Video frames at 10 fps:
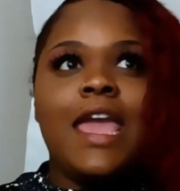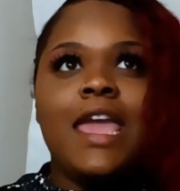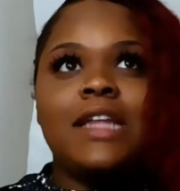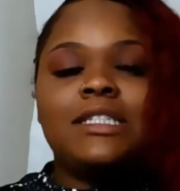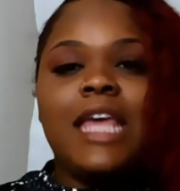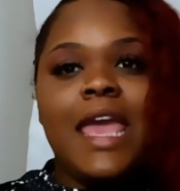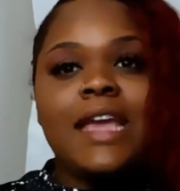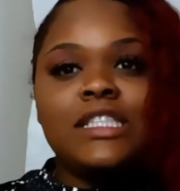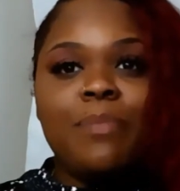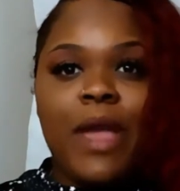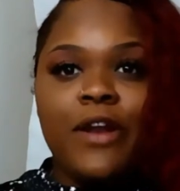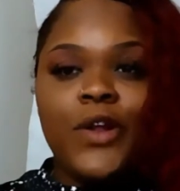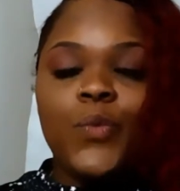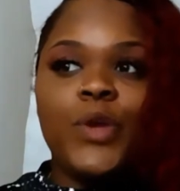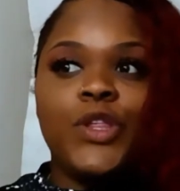it takes
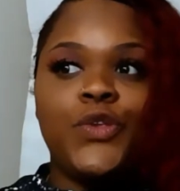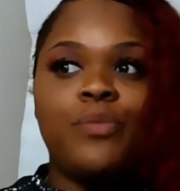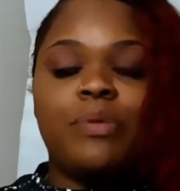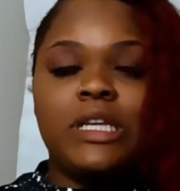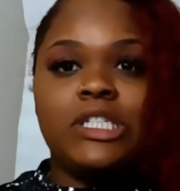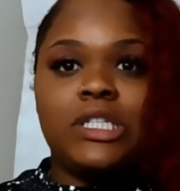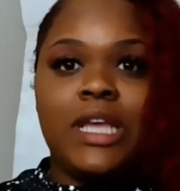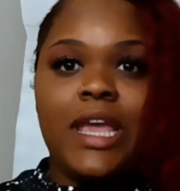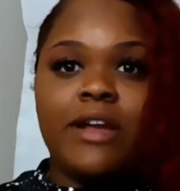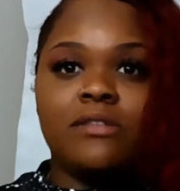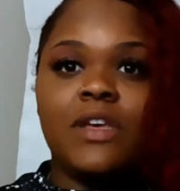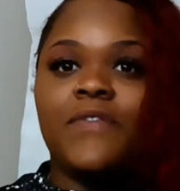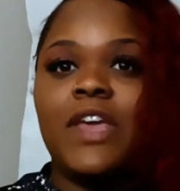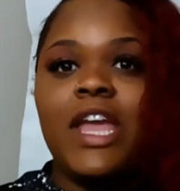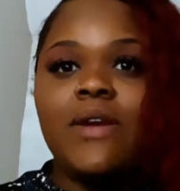better when you bleach the hair. So if
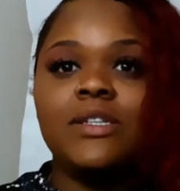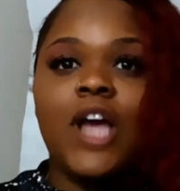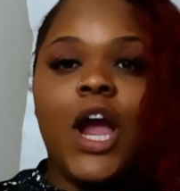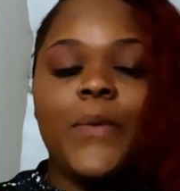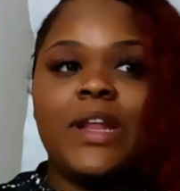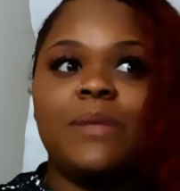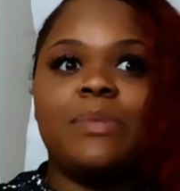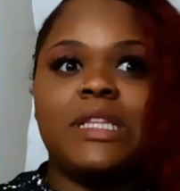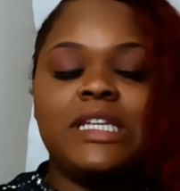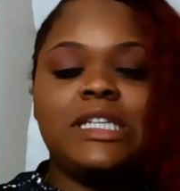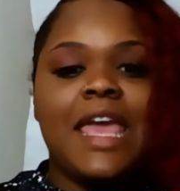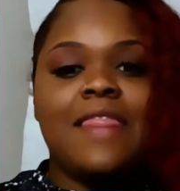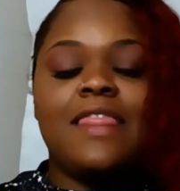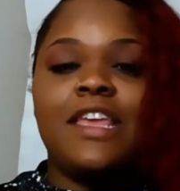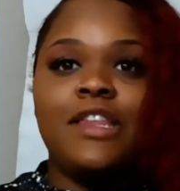the hair is already bleached
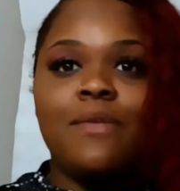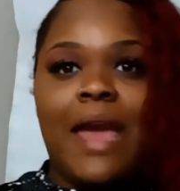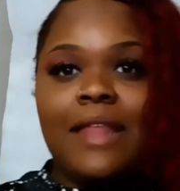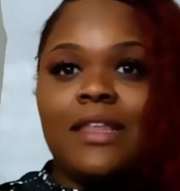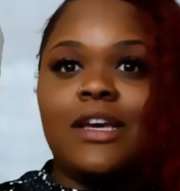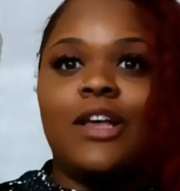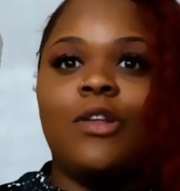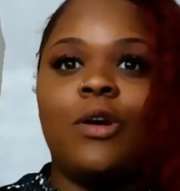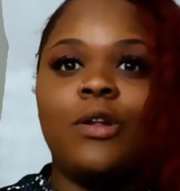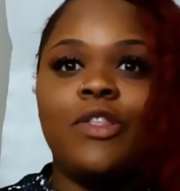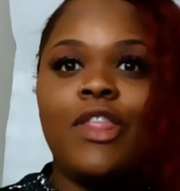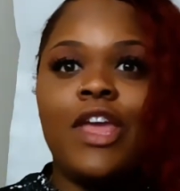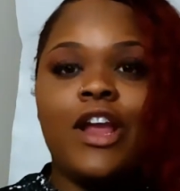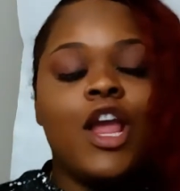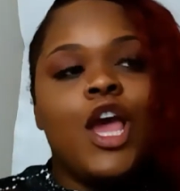and then you add the color on
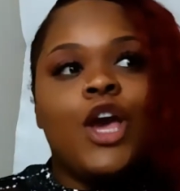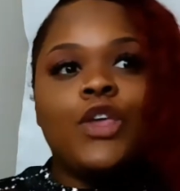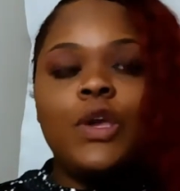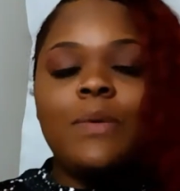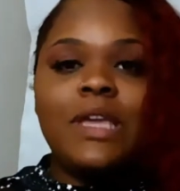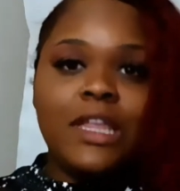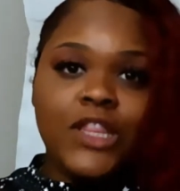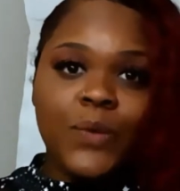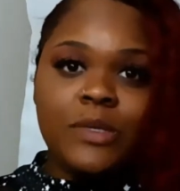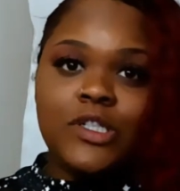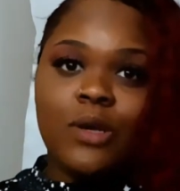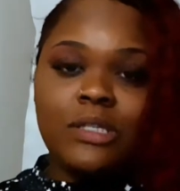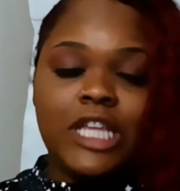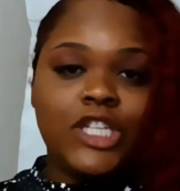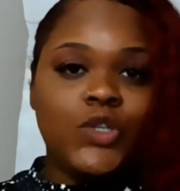there, you will get the results
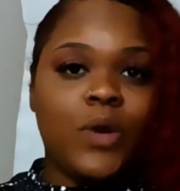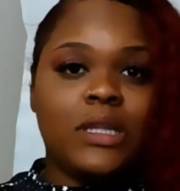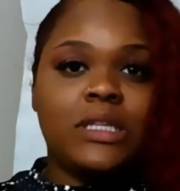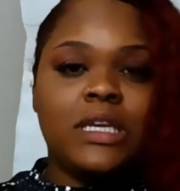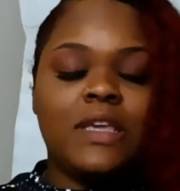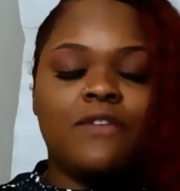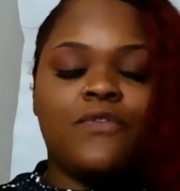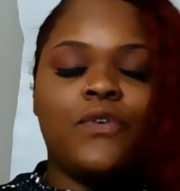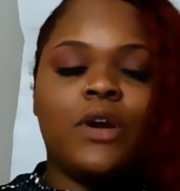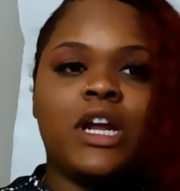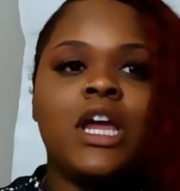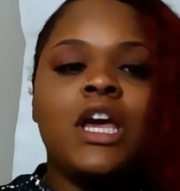that you are looking for.